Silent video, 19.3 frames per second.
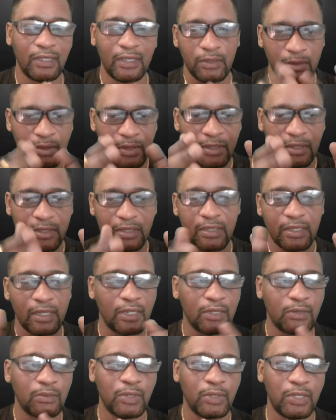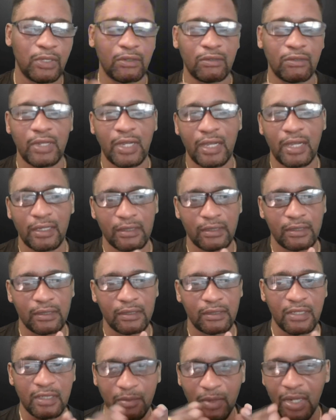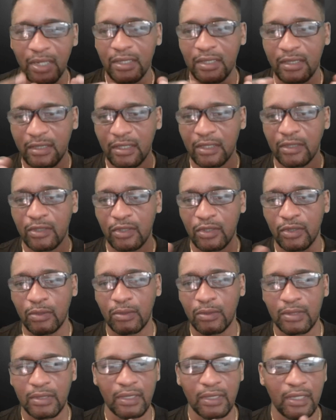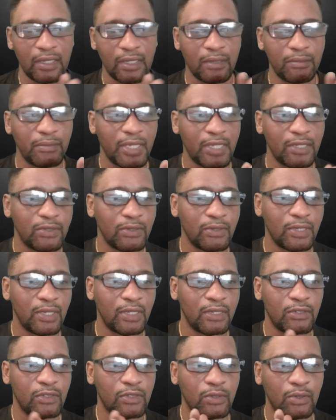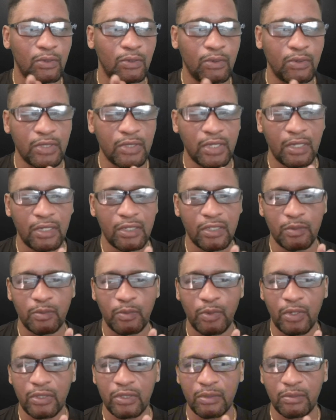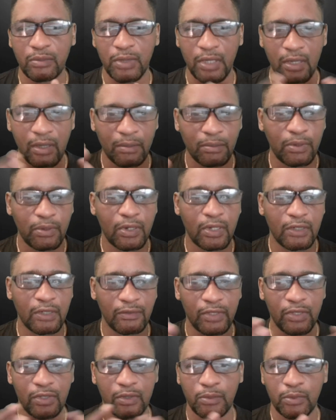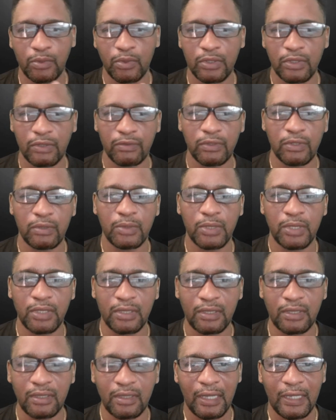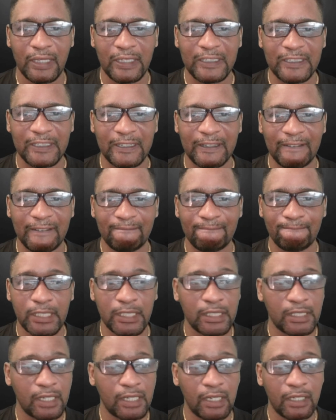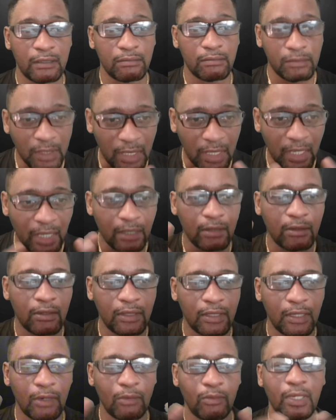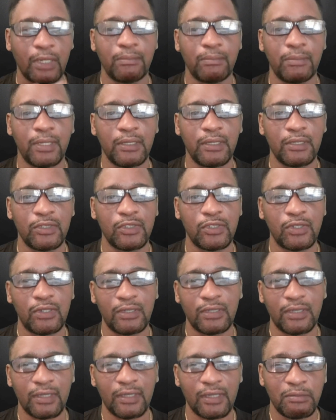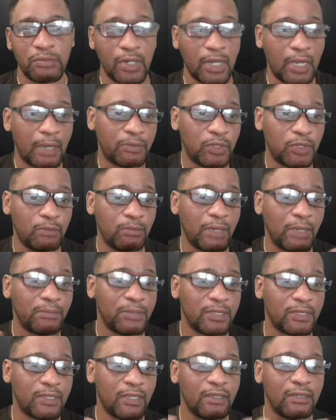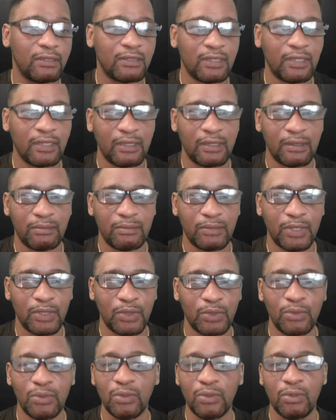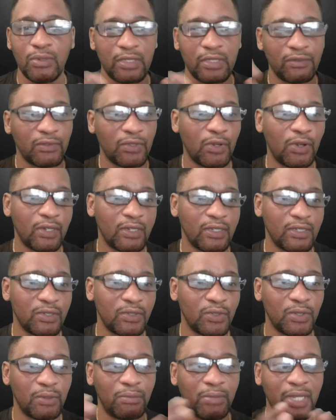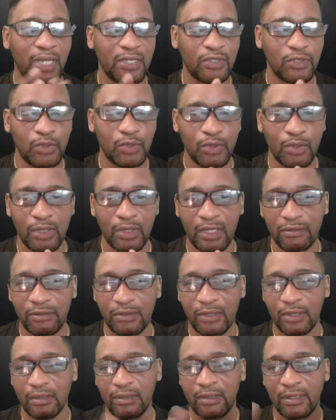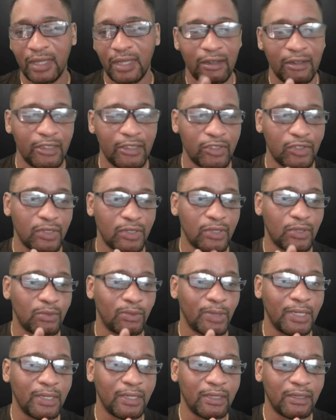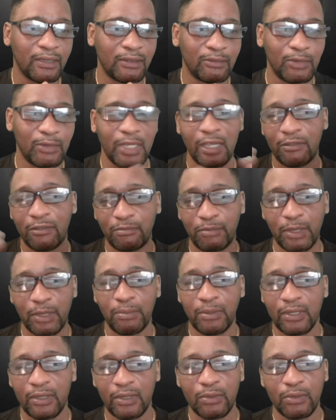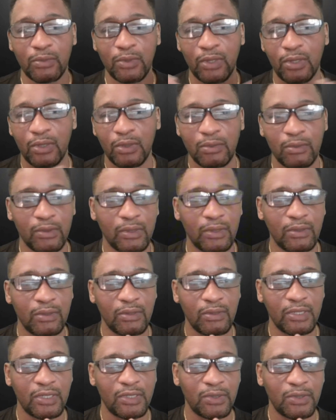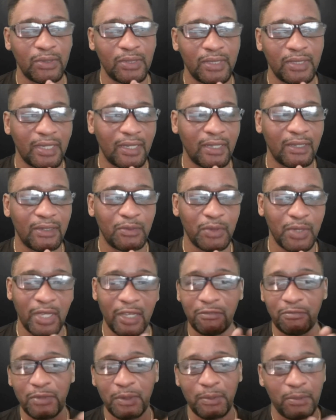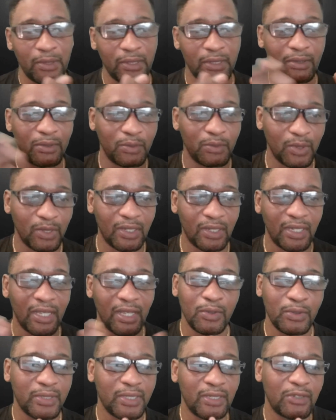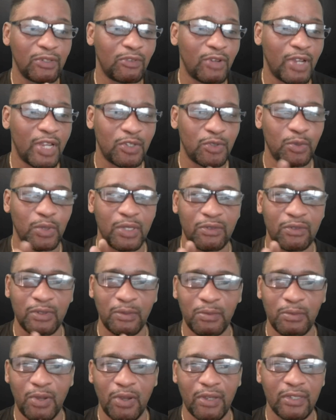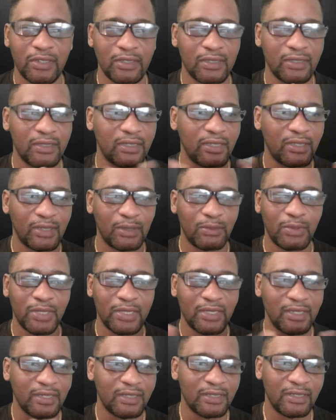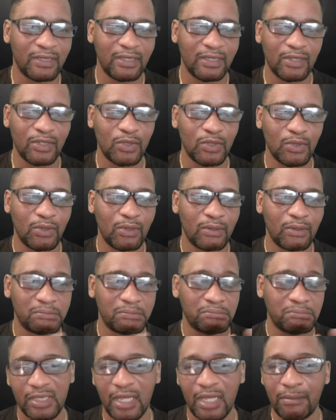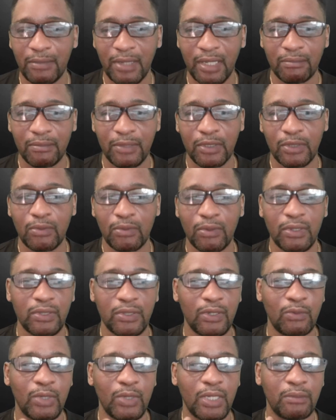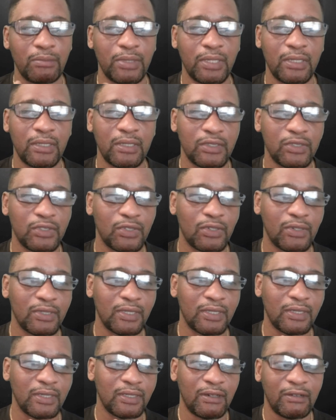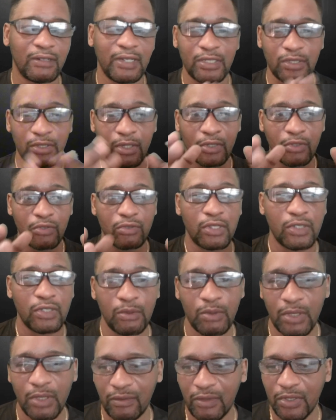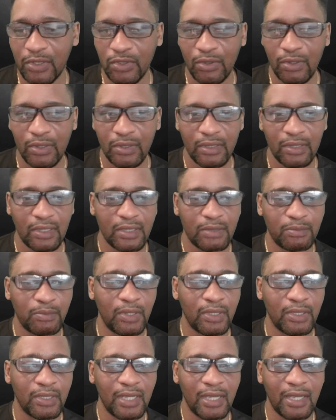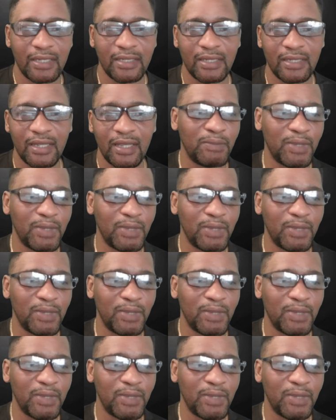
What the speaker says: You need to start where you're at. The smartest thing to do is to get a mentor, get a coach, get a sponsor, become part of a supportive community, and start getting on that wealth building journey. Perhaps you might be 60, but who knows if God is going to bless you to live to 120. We have people in the world who are doing that. We have people in the world who didn't graduate from college until they were 60 years old. That might be you on your well-building journey. All right, so I trust you would have enjoyed today's podcast.